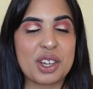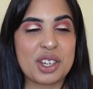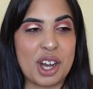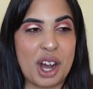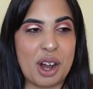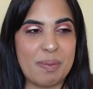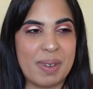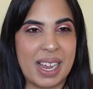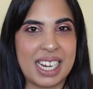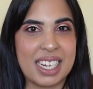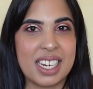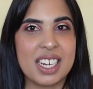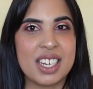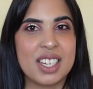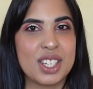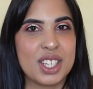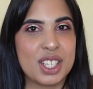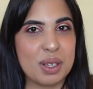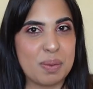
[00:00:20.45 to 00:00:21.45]
comment,
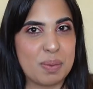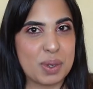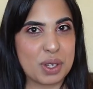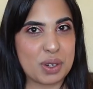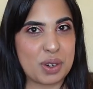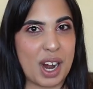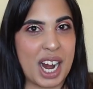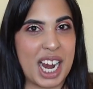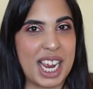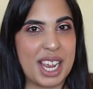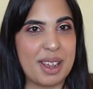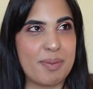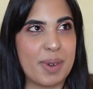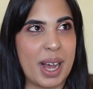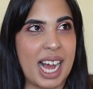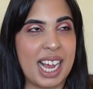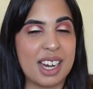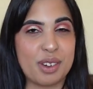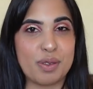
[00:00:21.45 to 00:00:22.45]

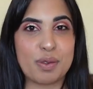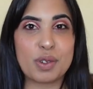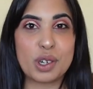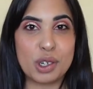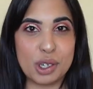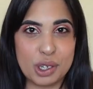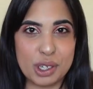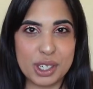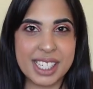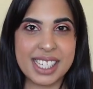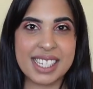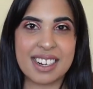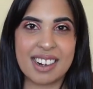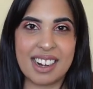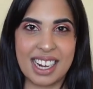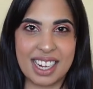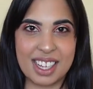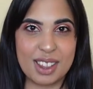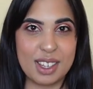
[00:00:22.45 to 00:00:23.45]
subscribe and of course
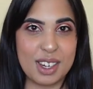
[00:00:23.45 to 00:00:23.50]
click